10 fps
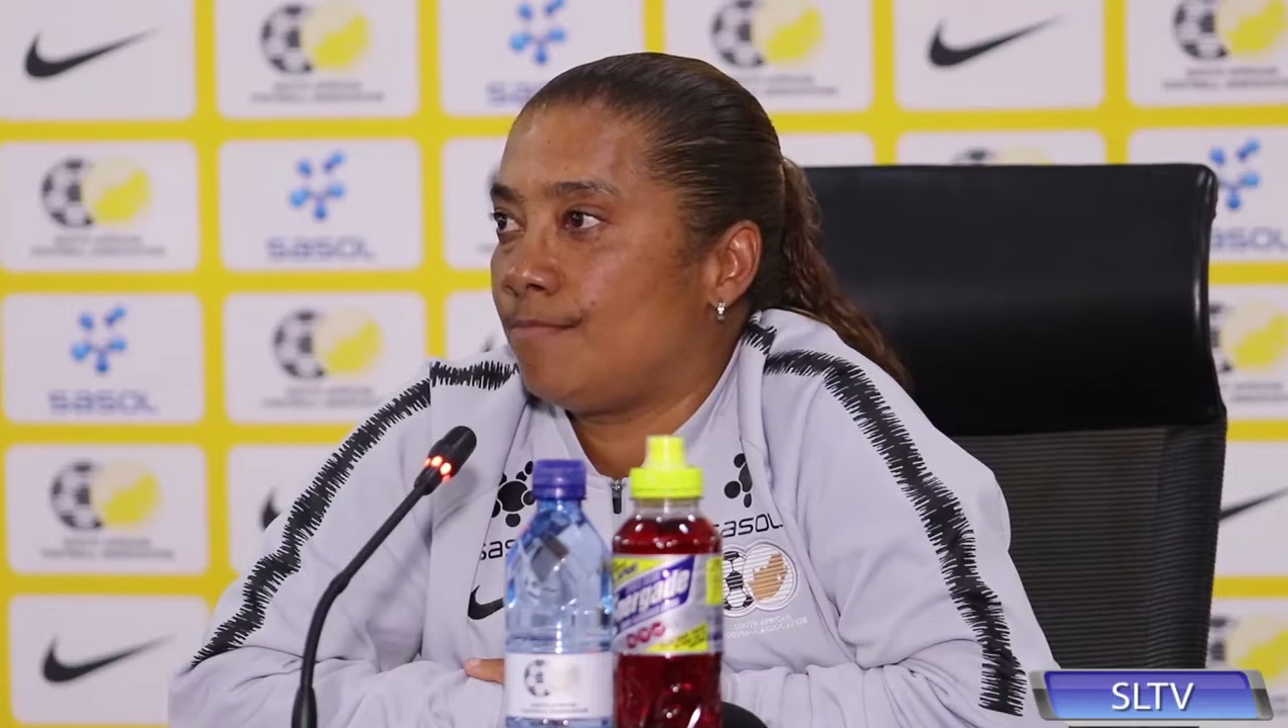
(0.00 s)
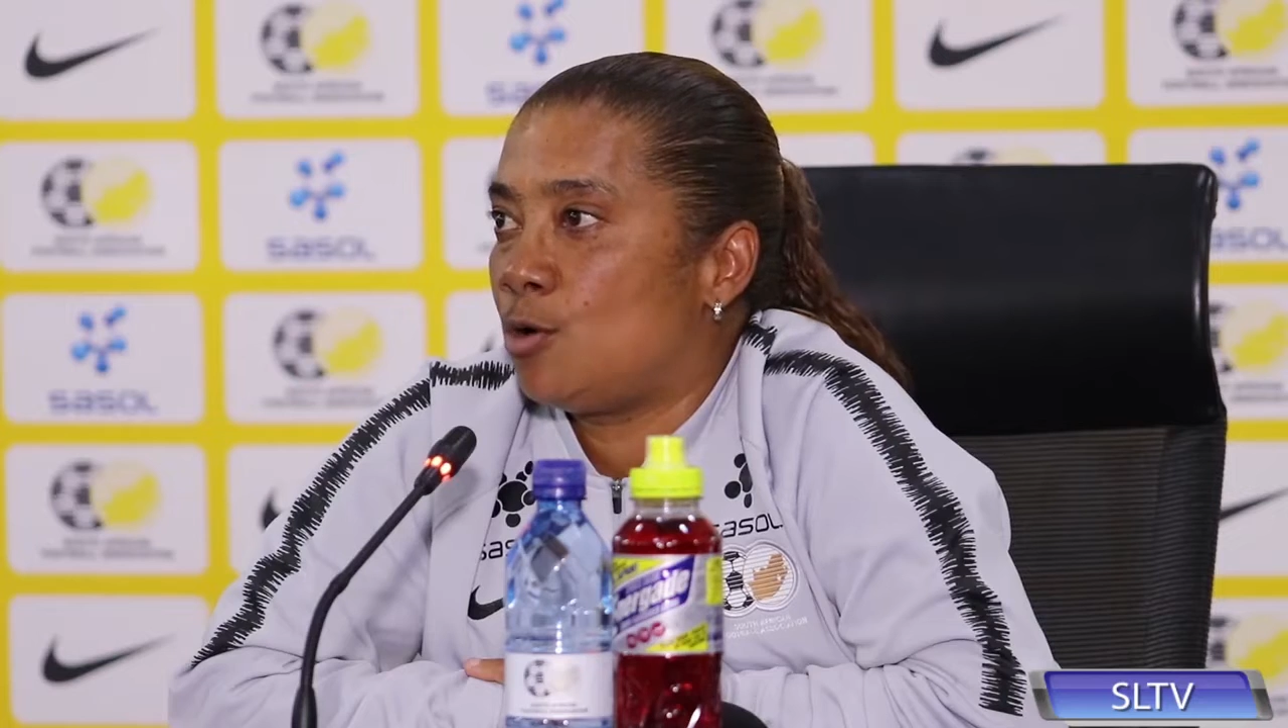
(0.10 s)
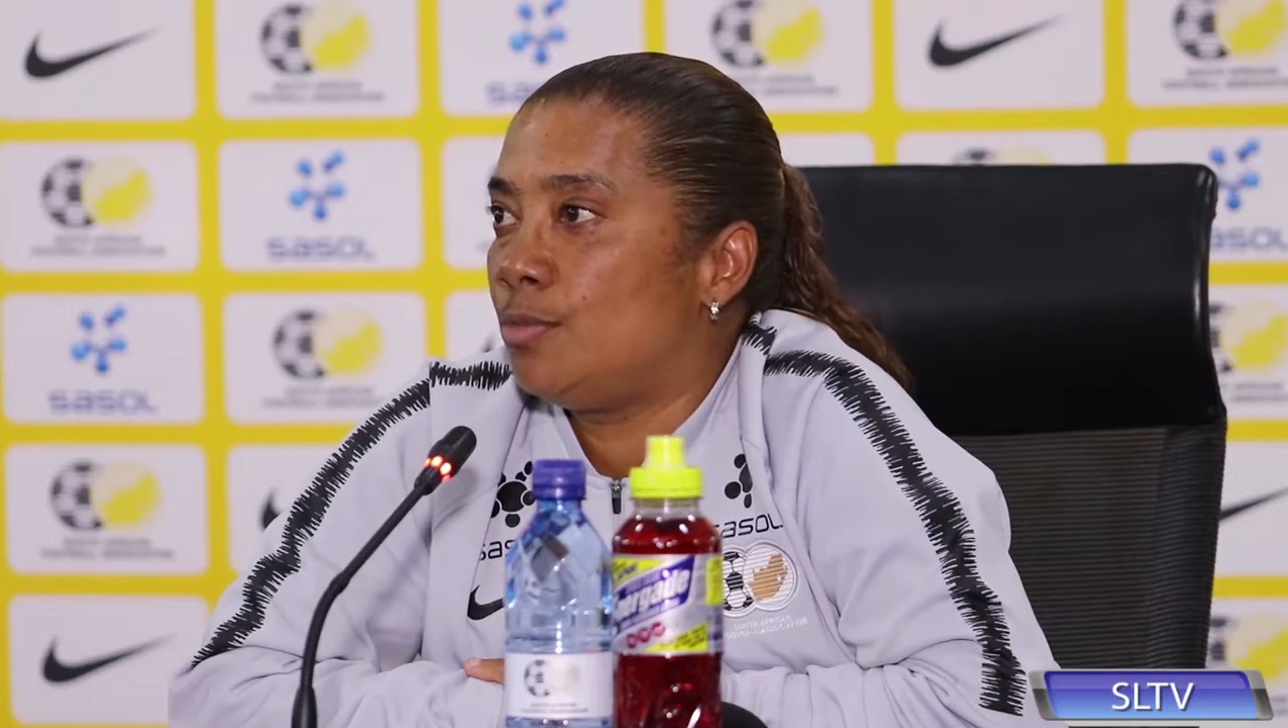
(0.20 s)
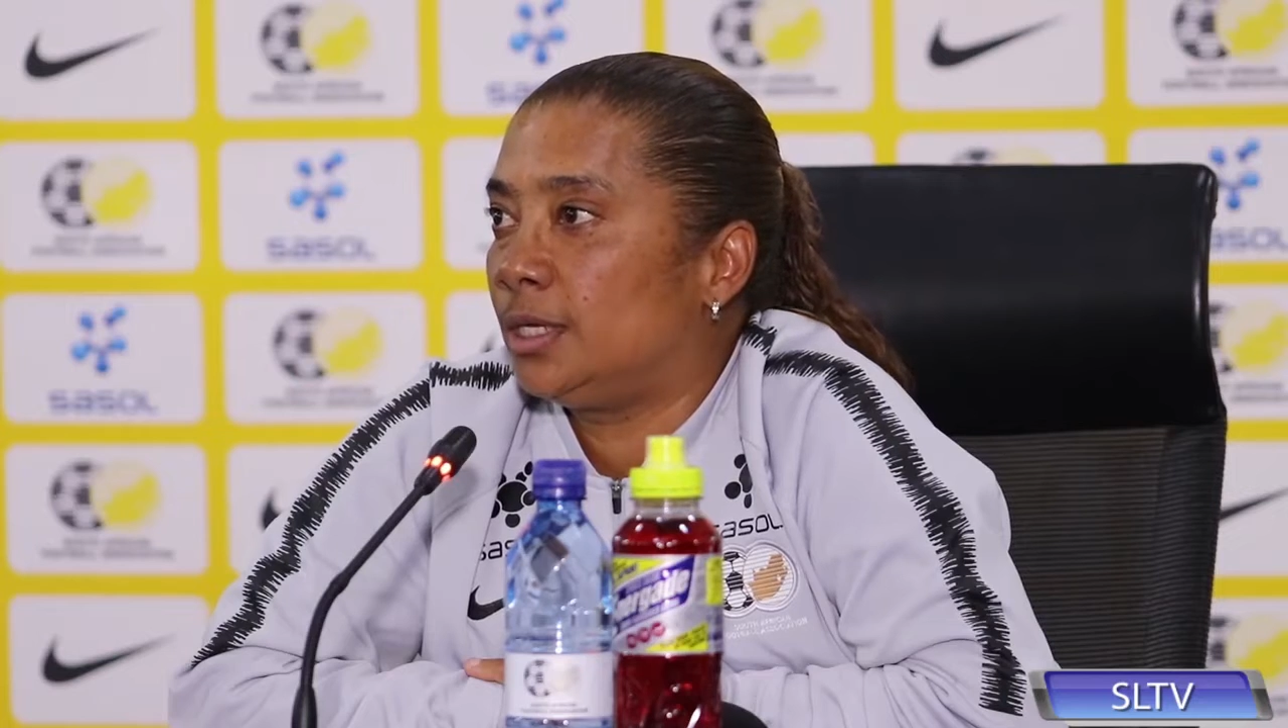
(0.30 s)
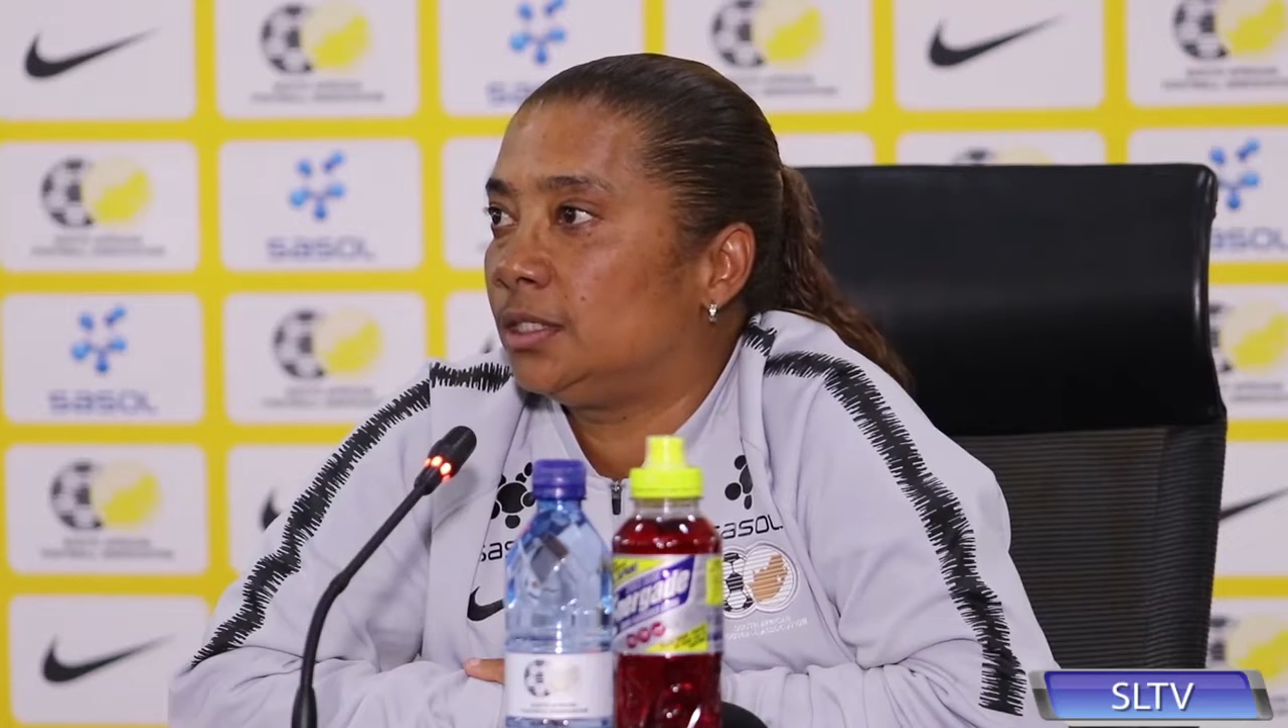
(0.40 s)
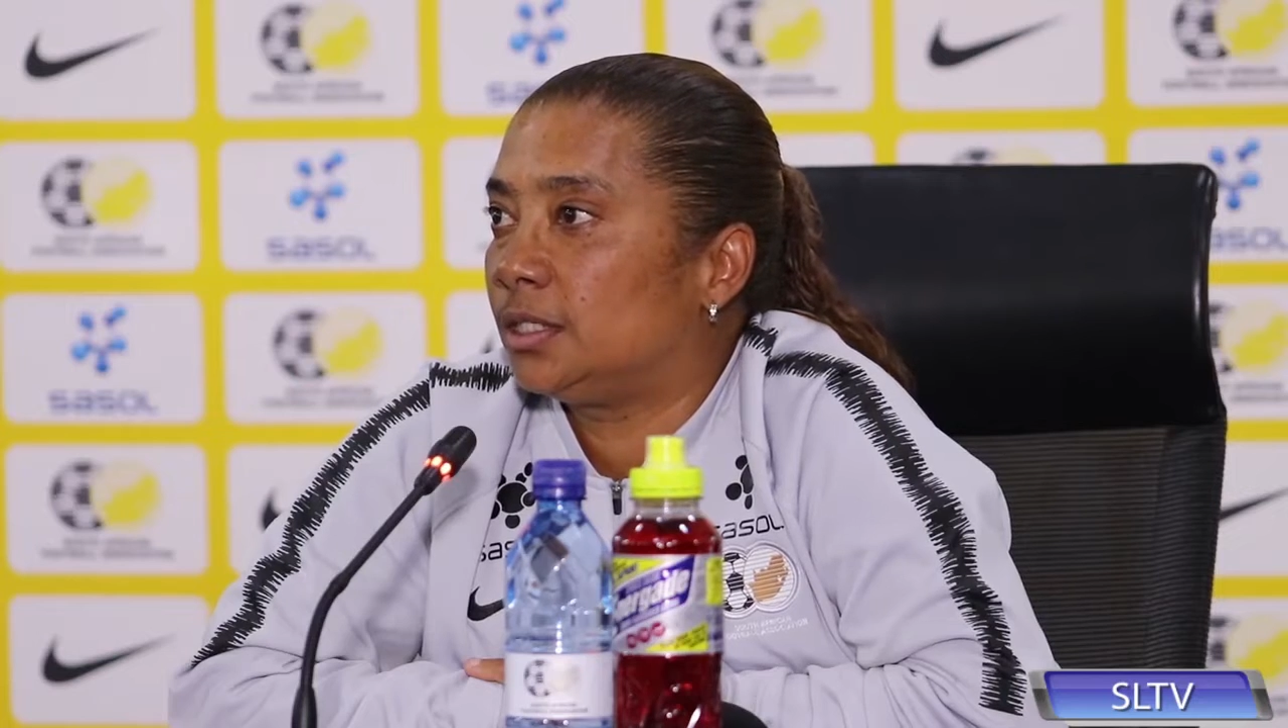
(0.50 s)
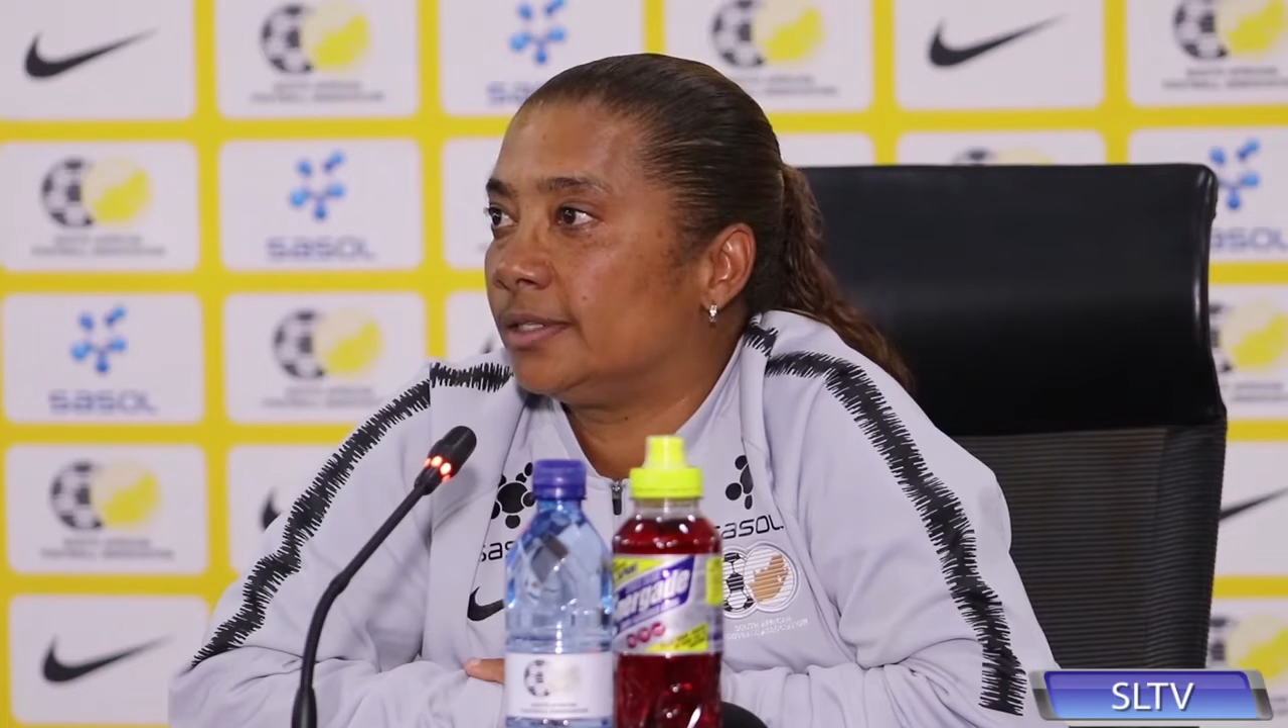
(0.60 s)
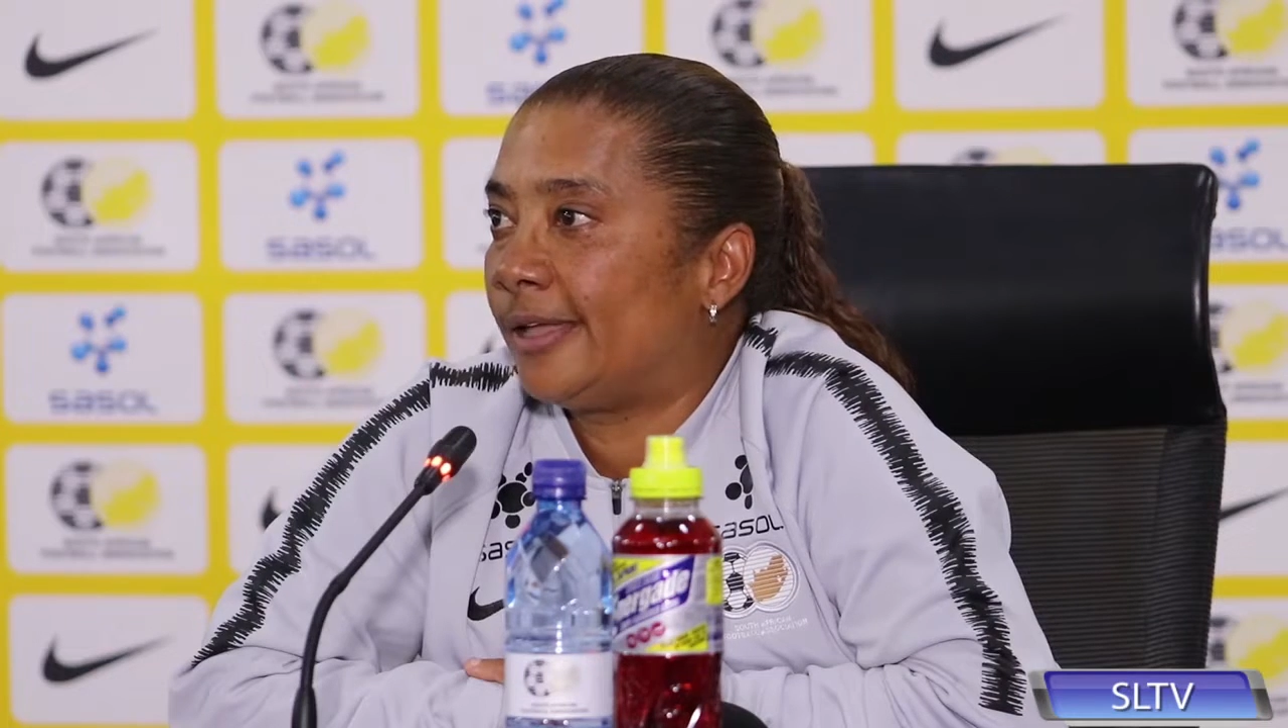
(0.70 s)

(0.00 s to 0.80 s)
moment,